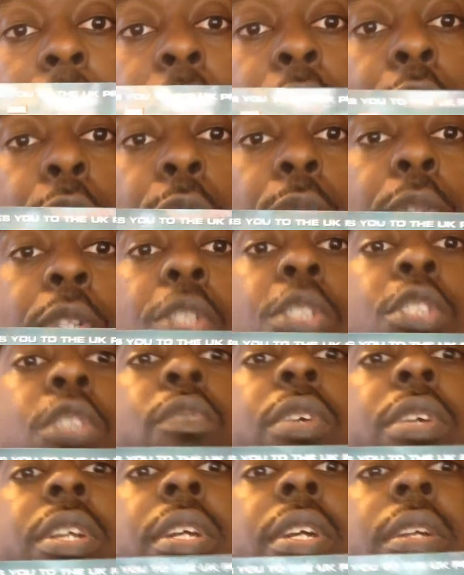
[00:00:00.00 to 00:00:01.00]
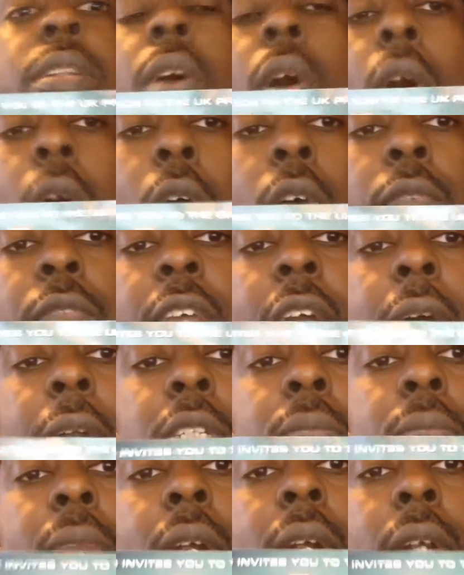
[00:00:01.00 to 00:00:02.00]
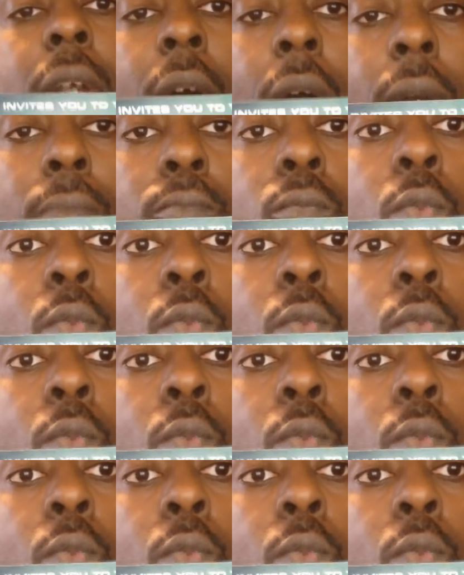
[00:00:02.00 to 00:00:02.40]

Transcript: to the screening of Captain America